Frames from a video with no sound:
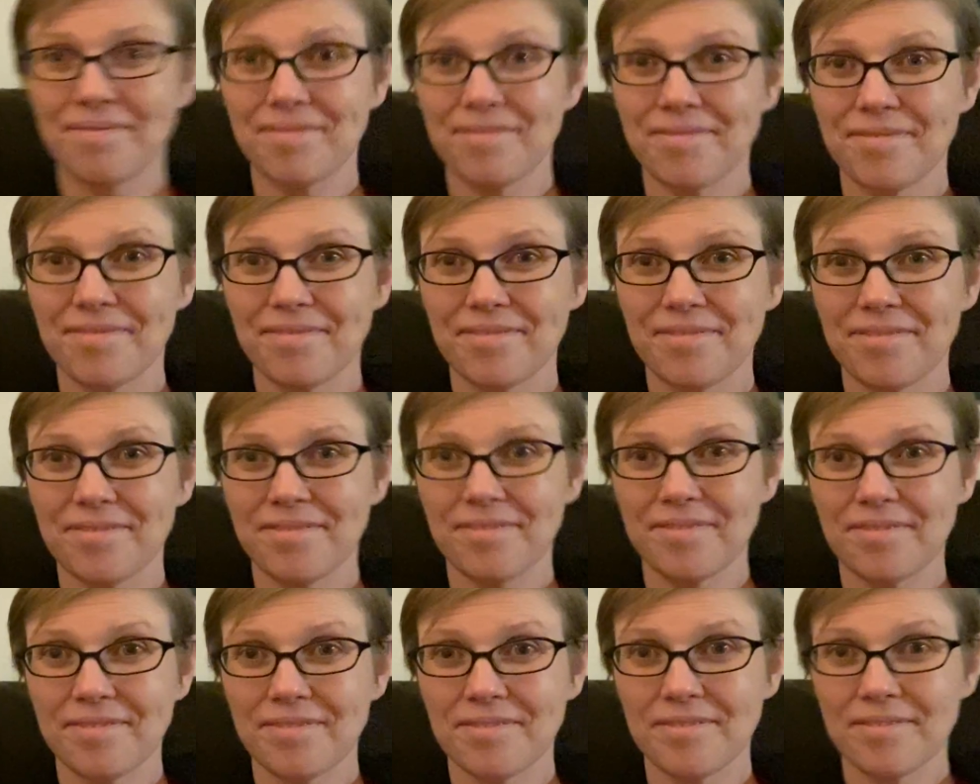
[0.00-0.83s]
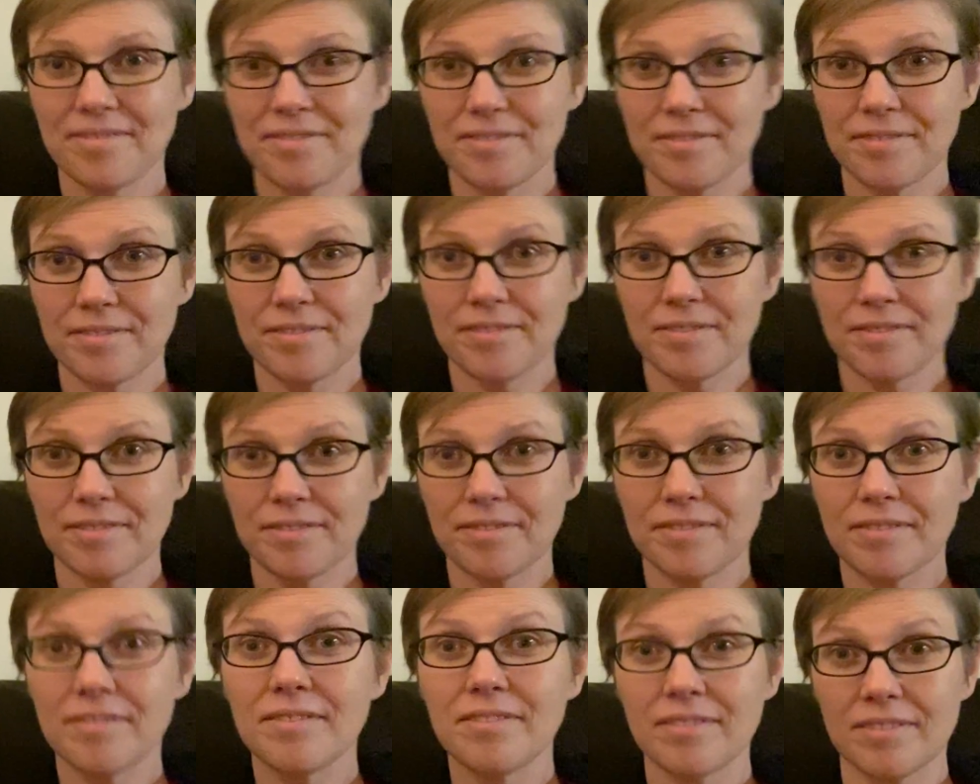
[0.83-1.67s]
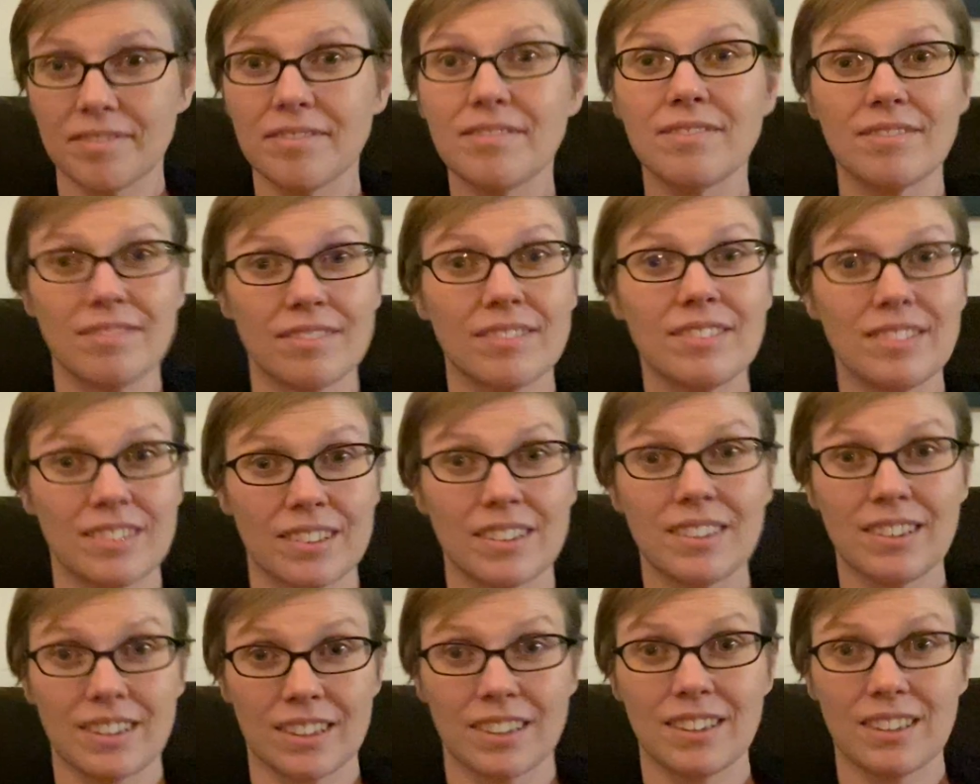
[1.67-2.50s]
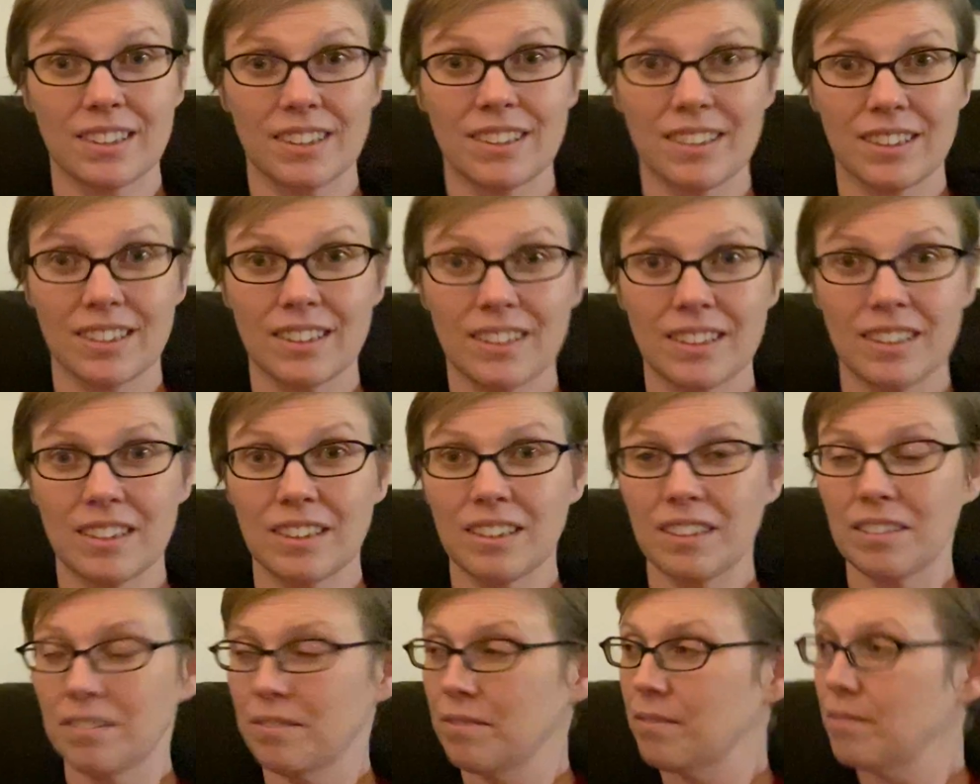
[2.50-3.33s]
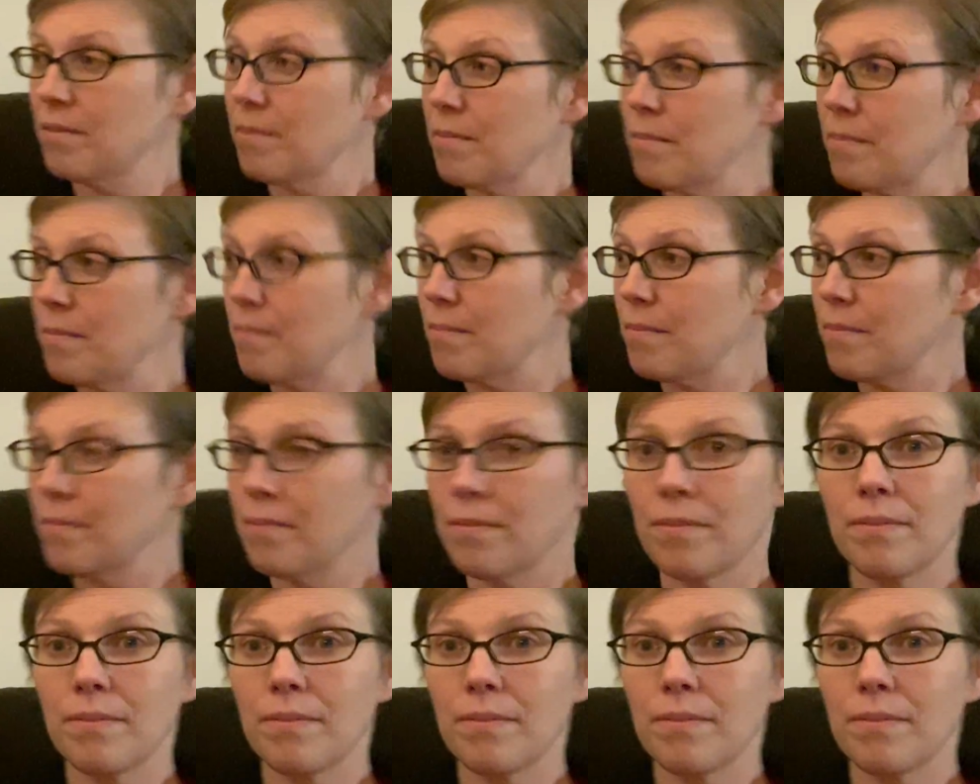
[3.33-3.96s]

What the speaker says: (not speaking)